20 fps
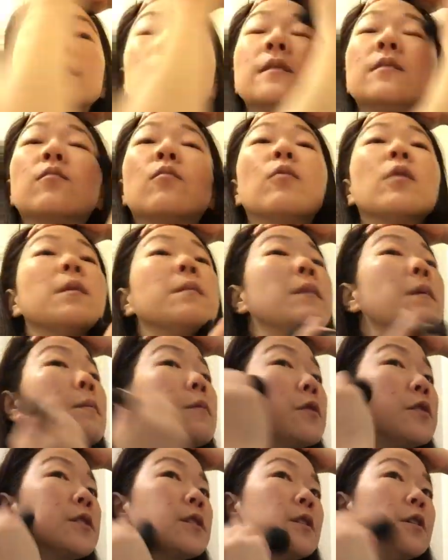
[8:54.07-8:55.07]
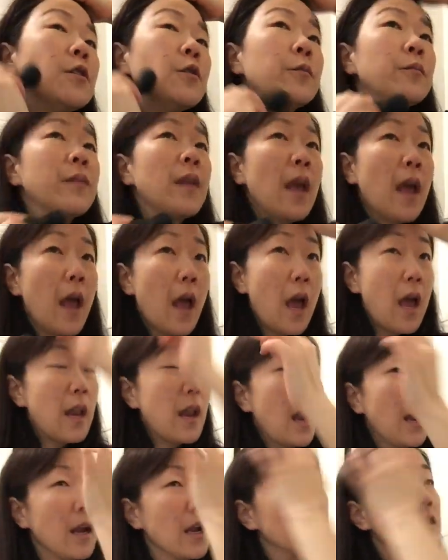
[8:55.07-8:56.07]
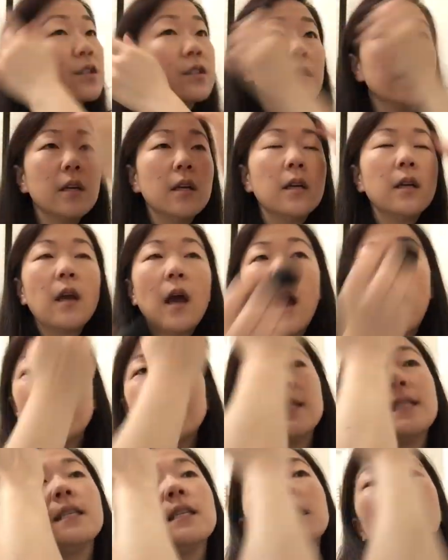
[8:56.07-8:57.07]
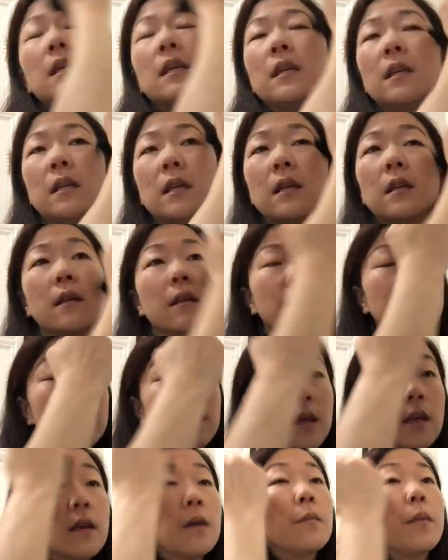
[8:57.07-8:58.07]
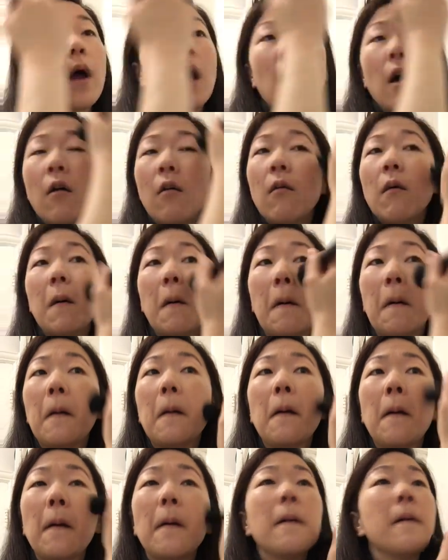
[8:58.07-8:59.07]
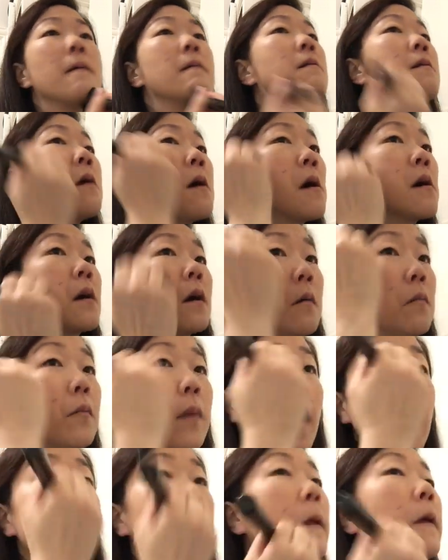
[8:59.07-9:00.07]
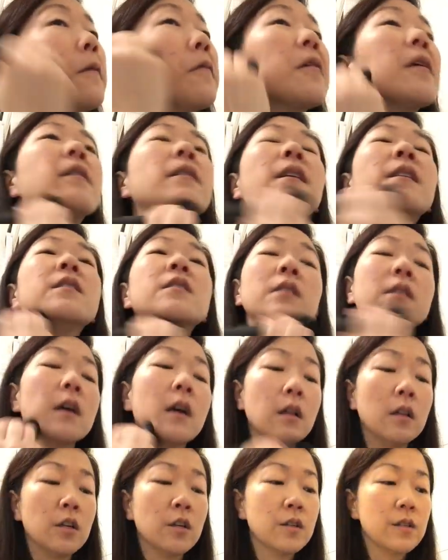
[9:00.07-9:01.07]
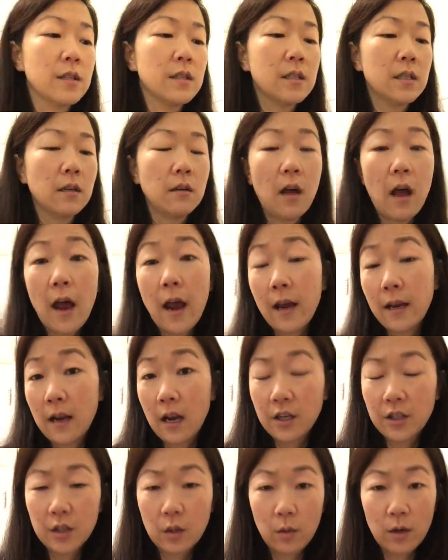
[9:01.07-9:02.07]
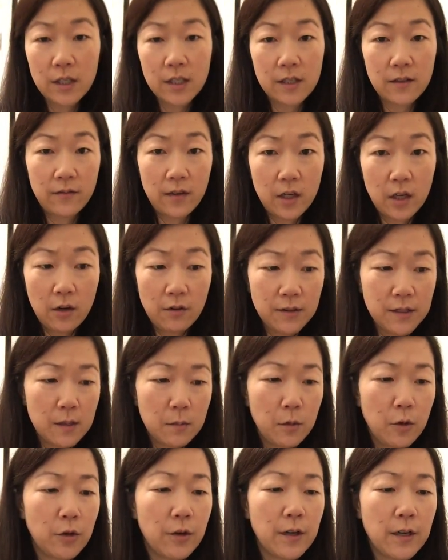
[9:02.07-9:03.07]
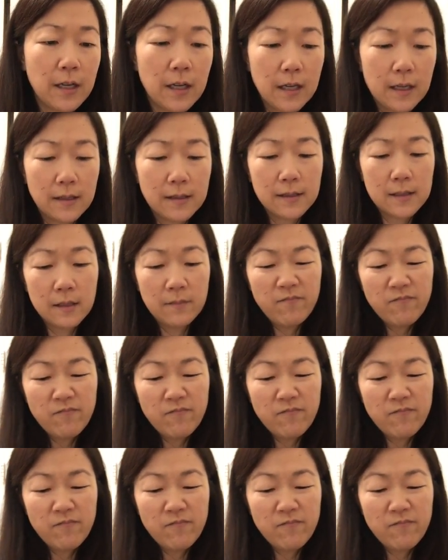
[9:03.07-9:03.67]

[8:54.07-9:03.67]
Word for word: this is warm number two. And I actually, I didn't think about combining foundation colors until I had actually watched a video similar to this.